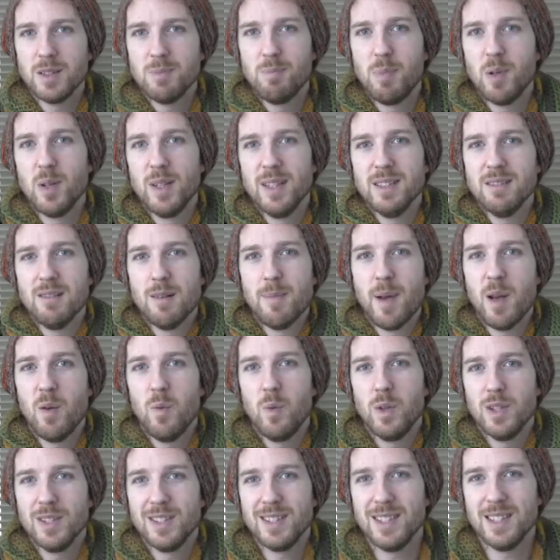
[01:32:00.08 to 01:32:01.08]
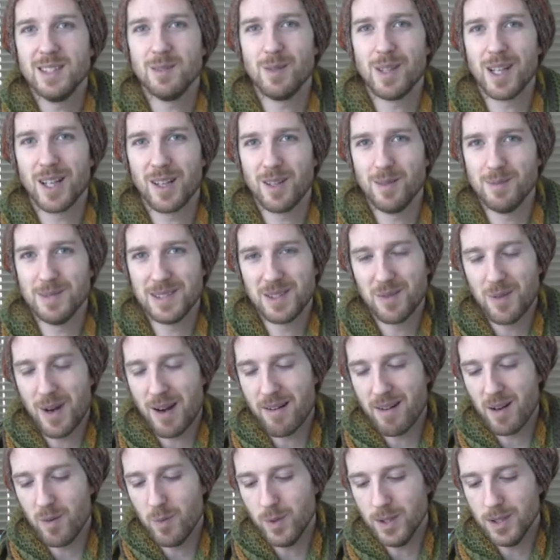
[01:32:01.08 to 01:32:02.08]
us boys are a bit wusses when it comes to
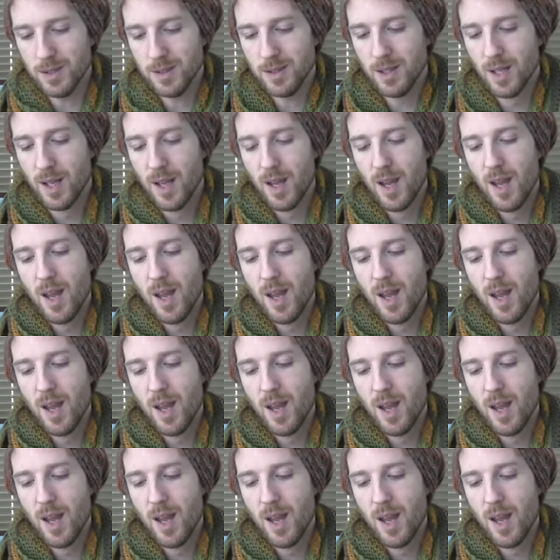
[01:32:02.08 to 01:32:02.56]
wearing wool.